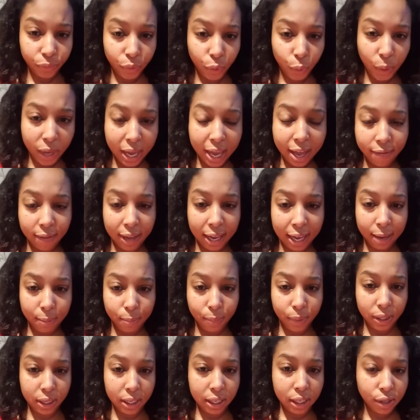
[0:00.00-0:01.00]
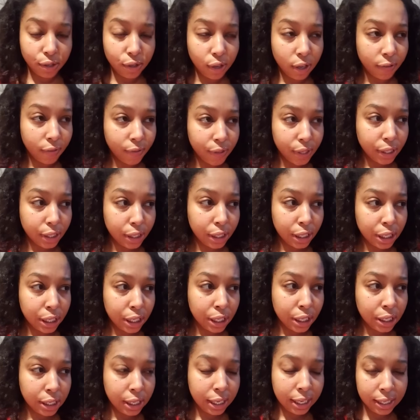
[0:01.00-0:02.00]
we have eight police
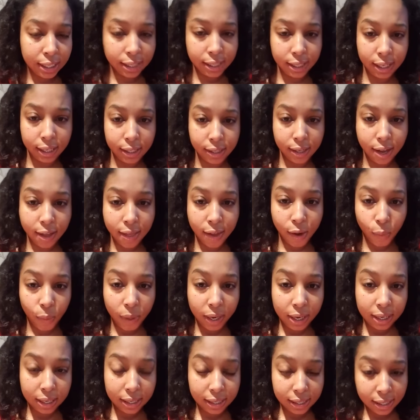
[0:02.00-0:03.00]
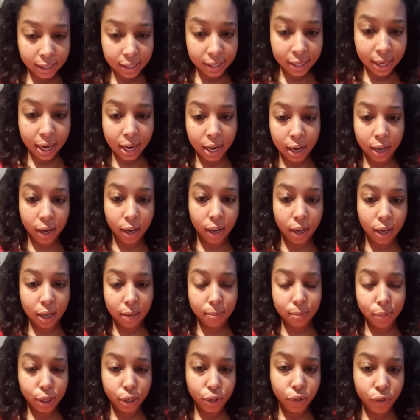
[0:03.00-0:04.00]
officers and six other witnesses that are going to
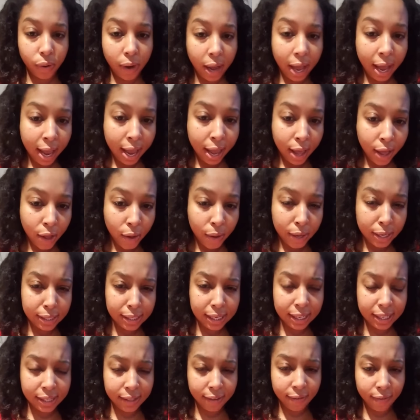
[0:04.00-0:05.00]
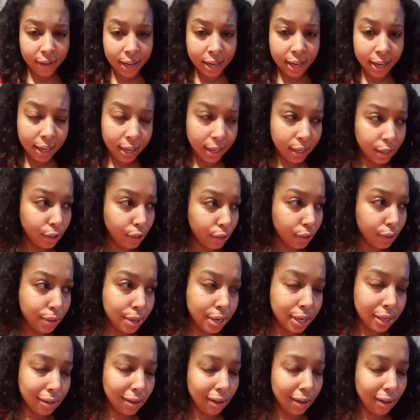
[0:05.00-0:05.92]
come to trial and testify against you.